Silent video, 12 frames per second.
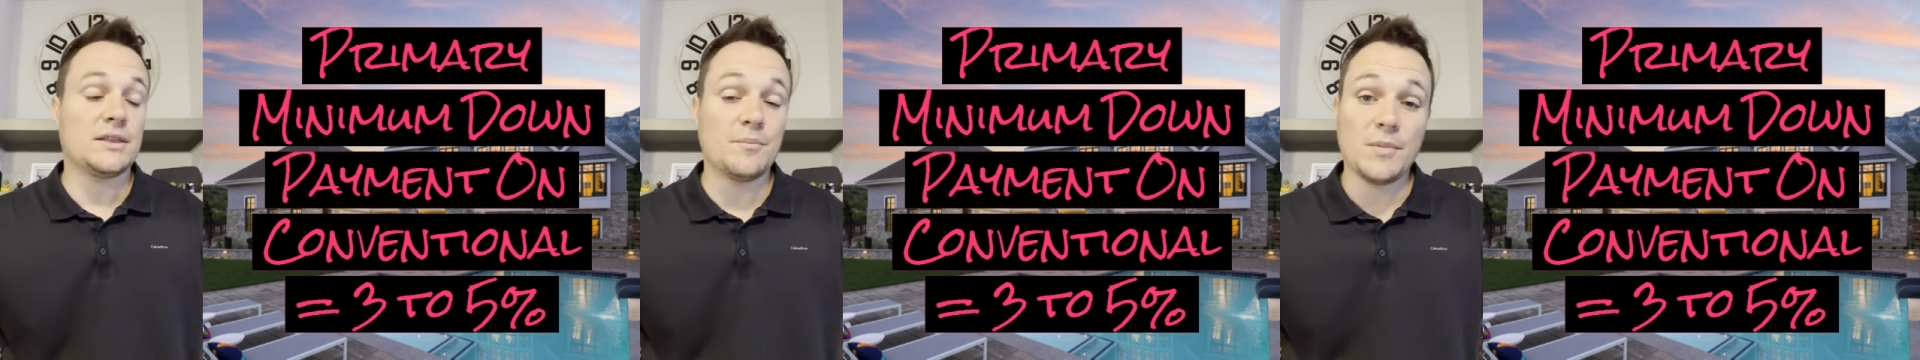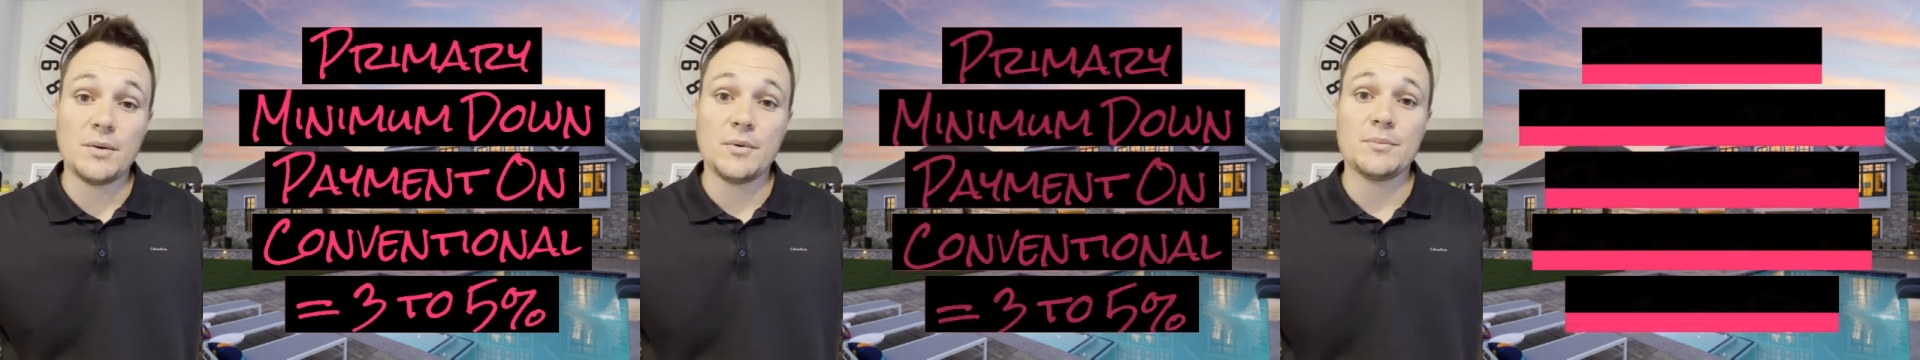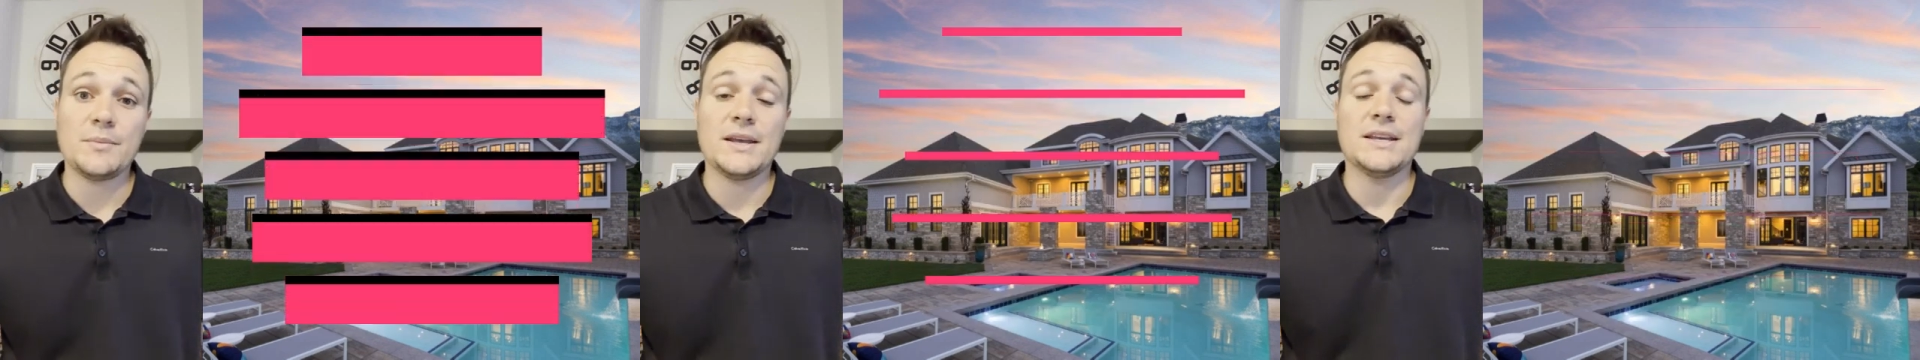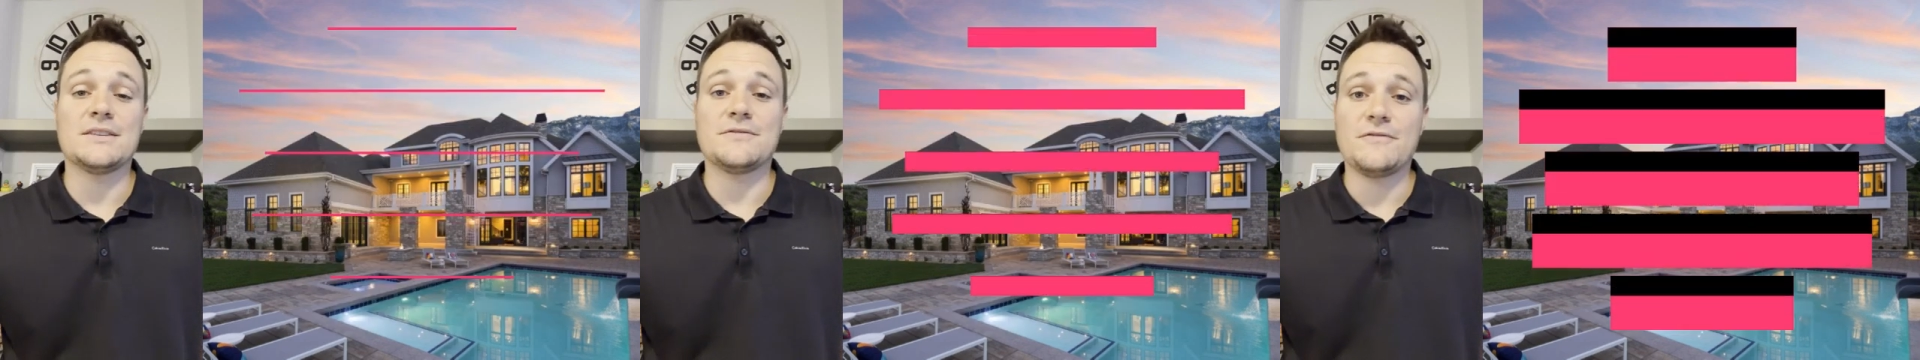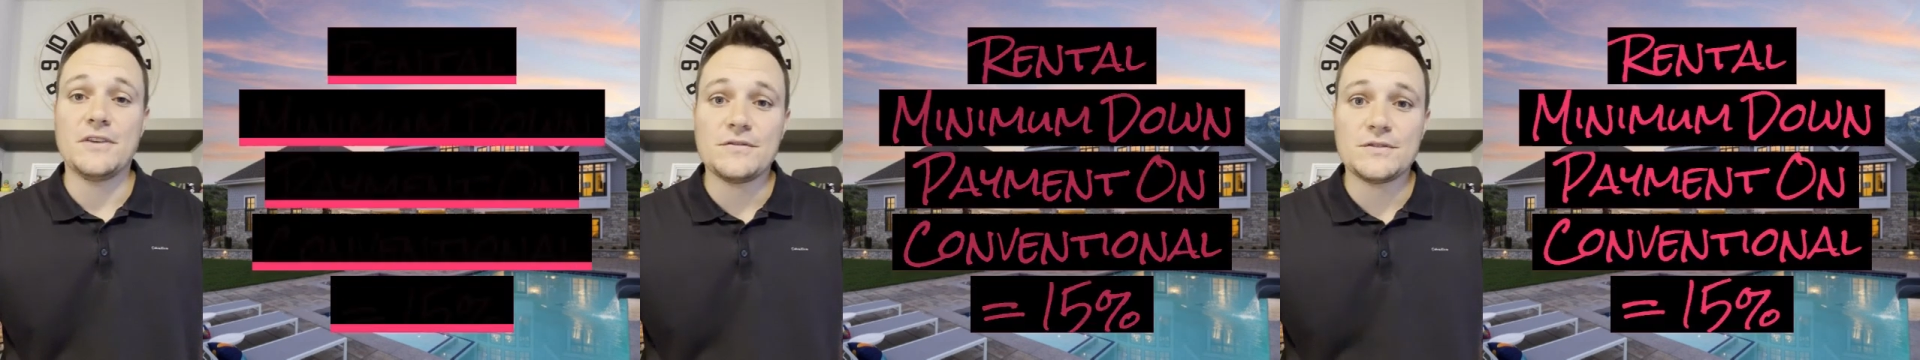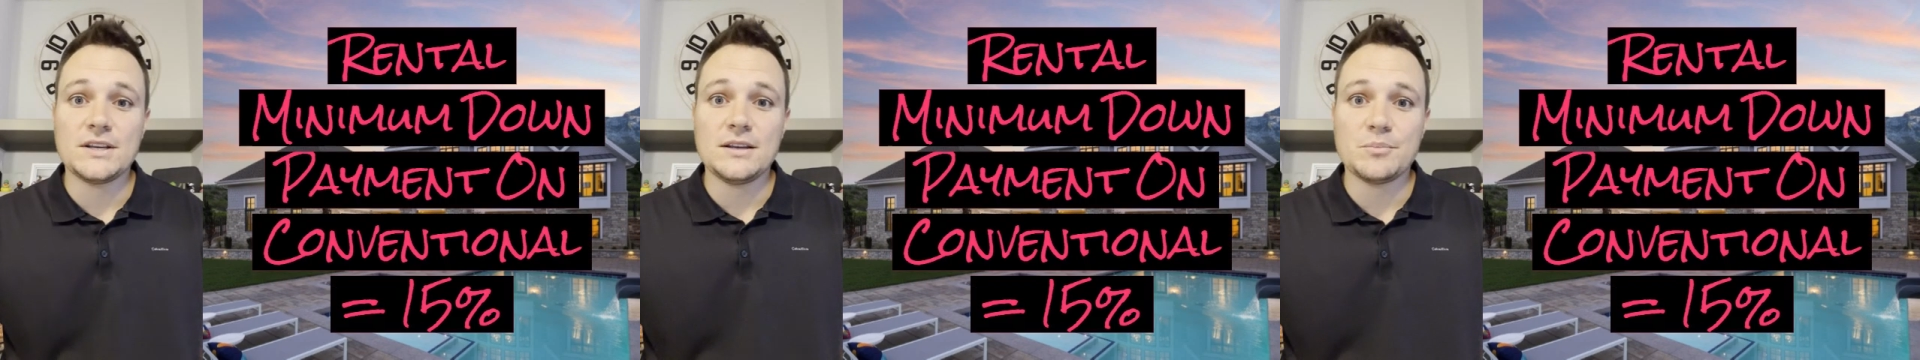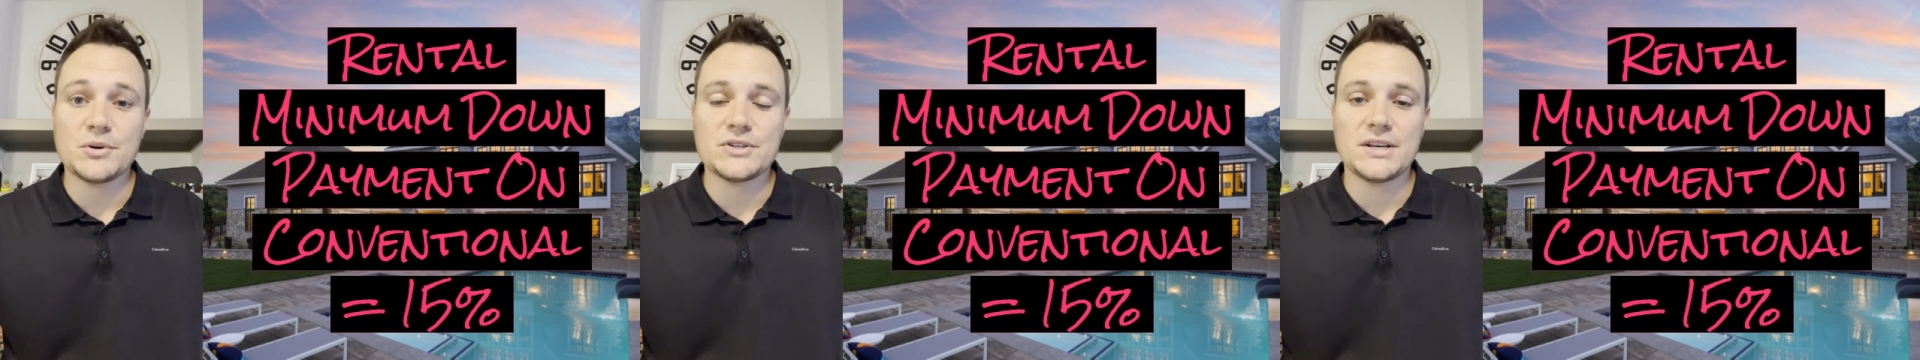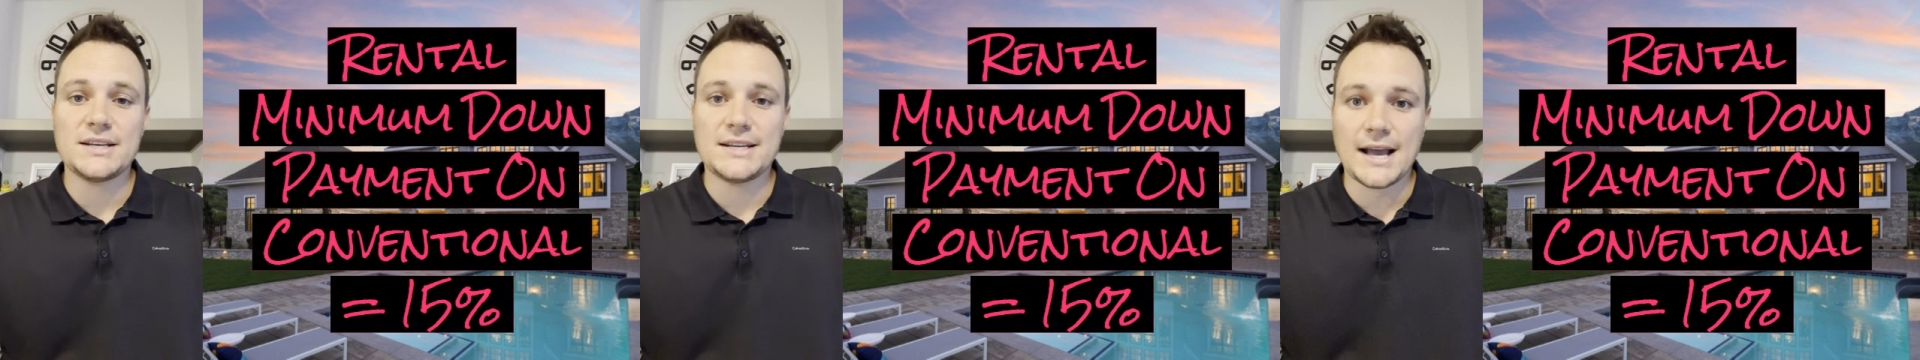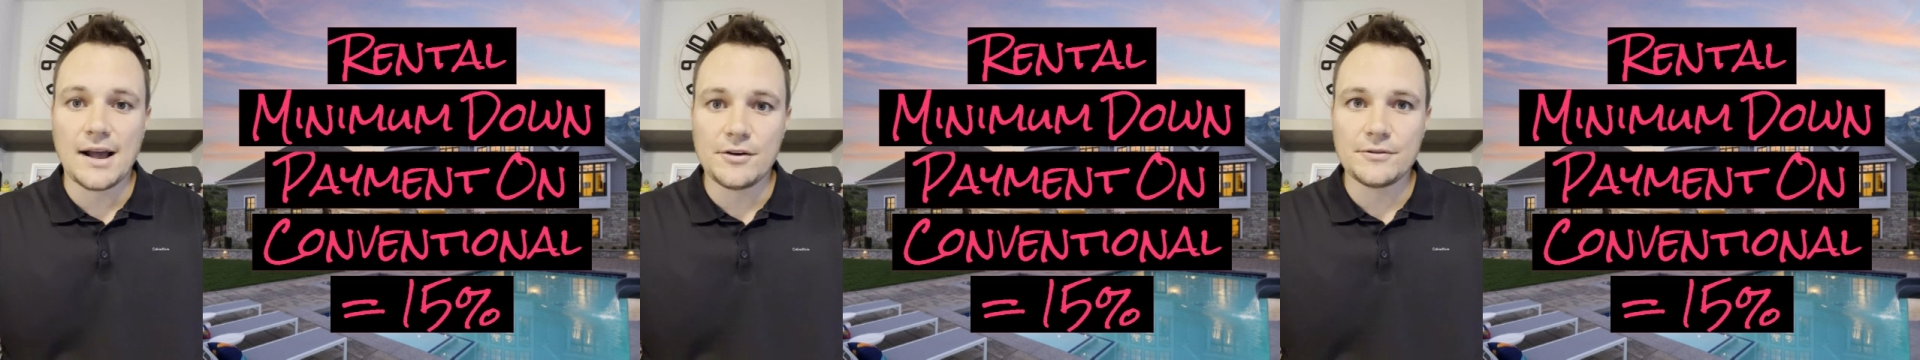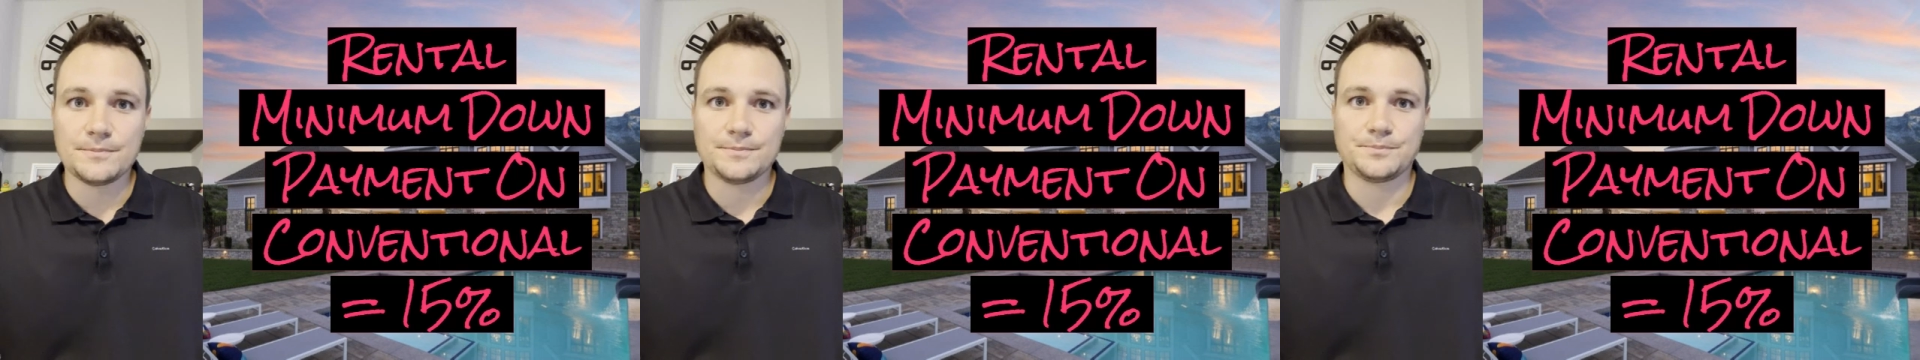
the minimum is fifteen percent down.